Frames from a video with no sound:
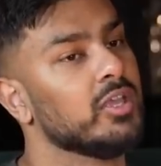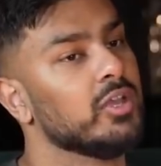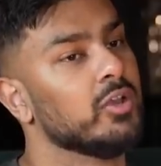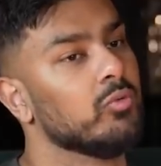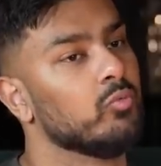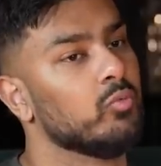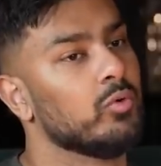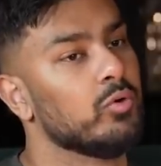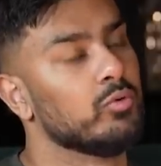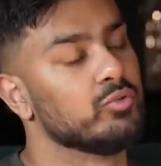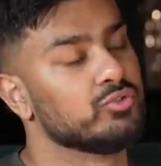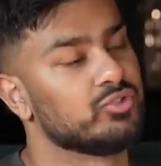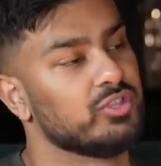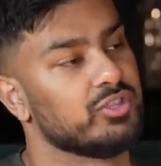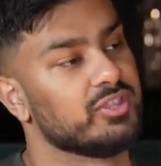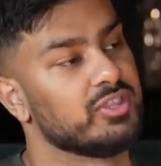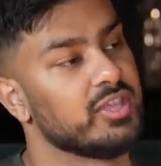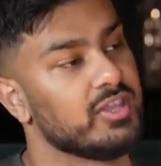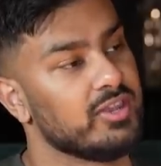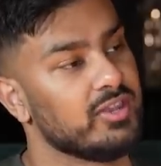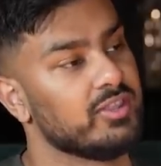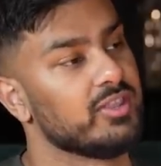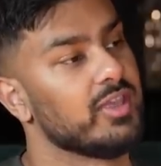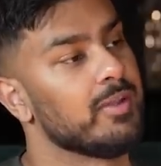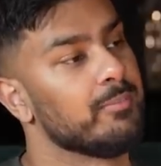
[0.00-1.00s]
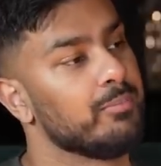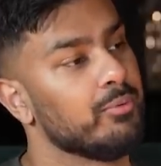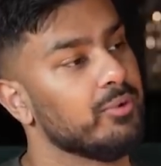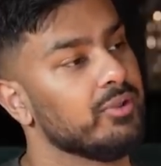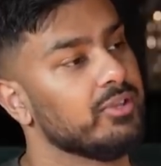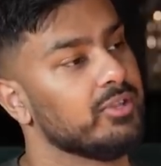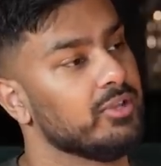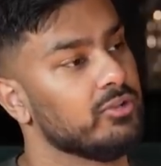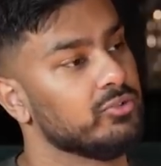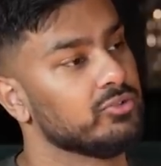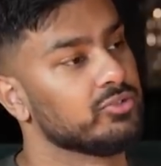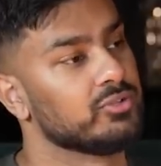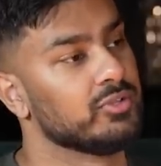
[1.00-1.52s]
what was it then at that point
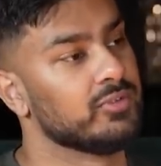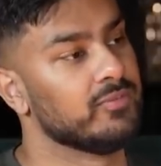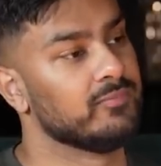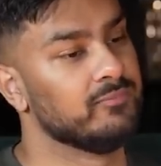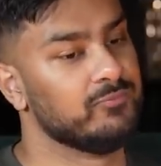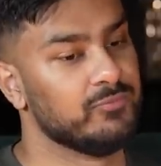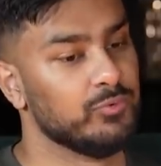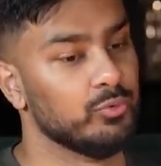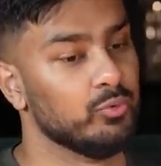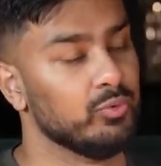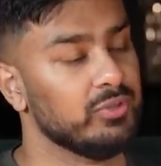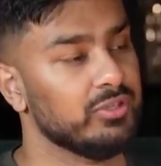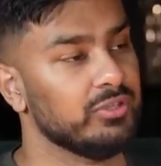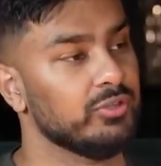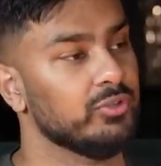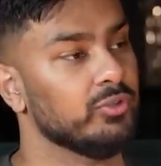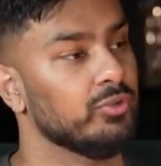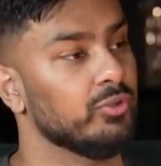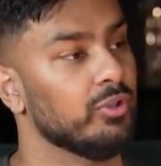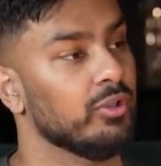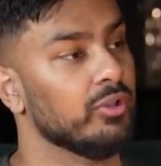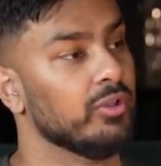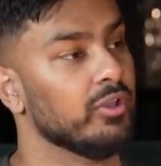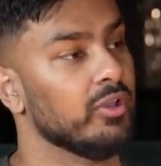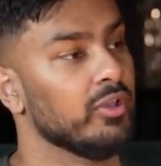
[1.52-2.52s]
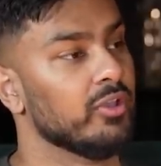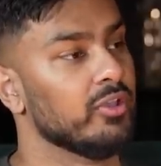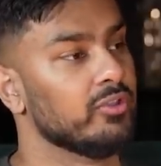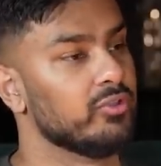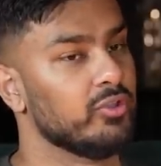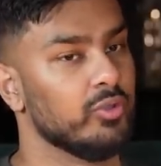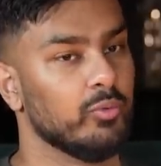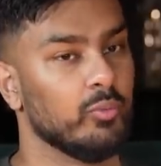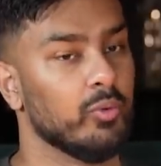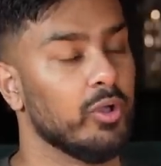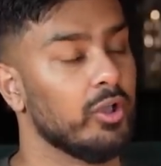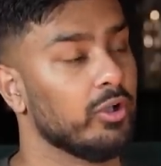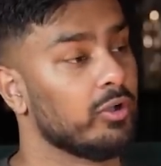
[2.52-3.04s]
that was fueling you
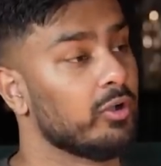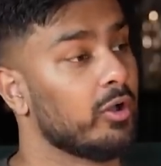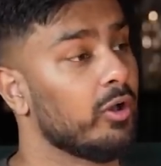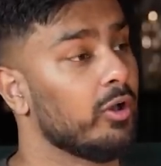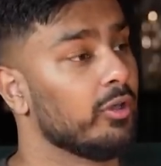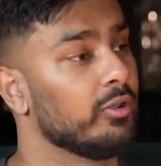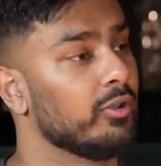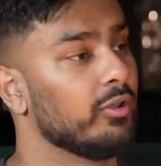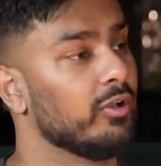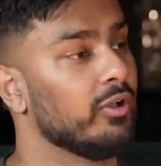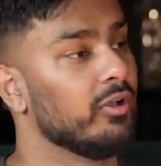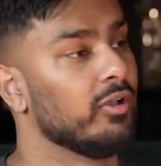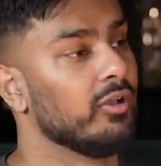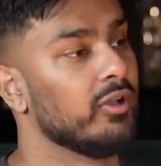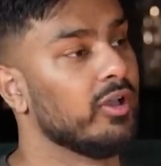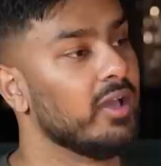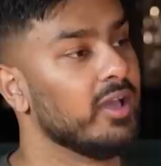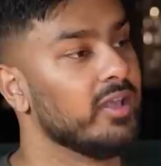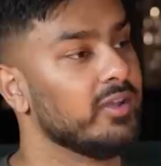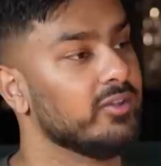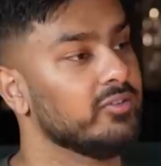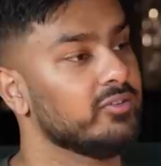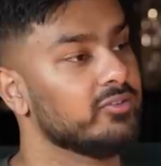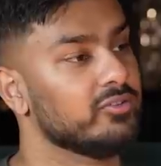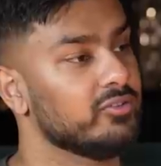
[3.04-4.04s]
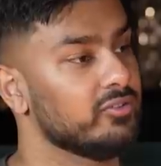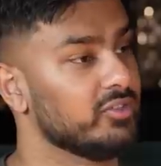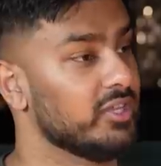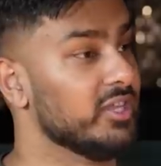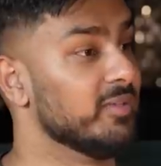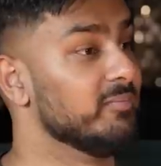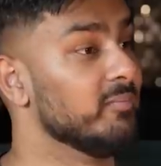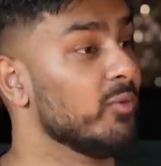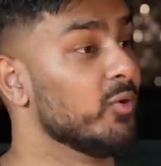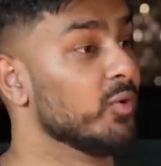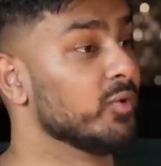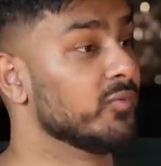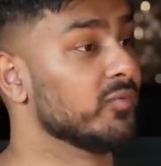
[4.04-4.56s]
to work harder and to
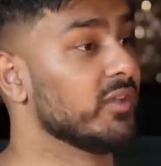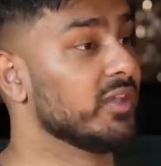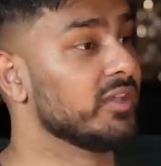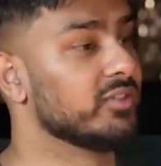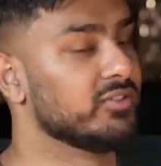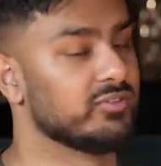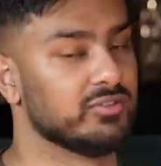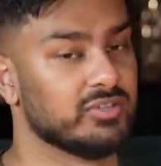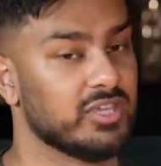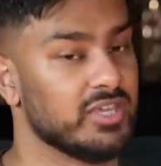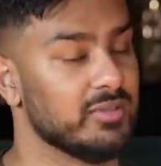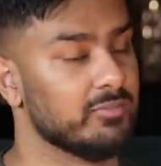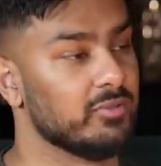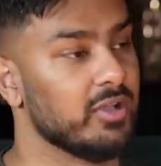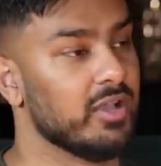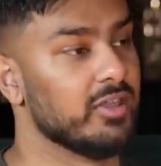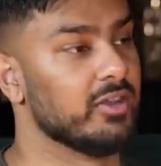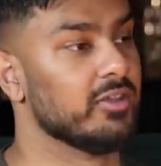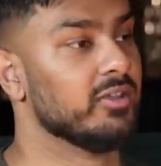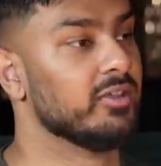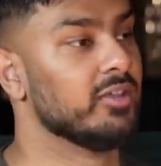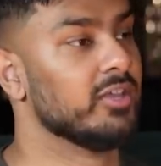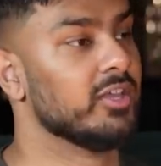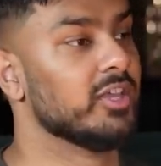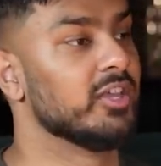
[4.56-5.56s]
keep motivated to keep going?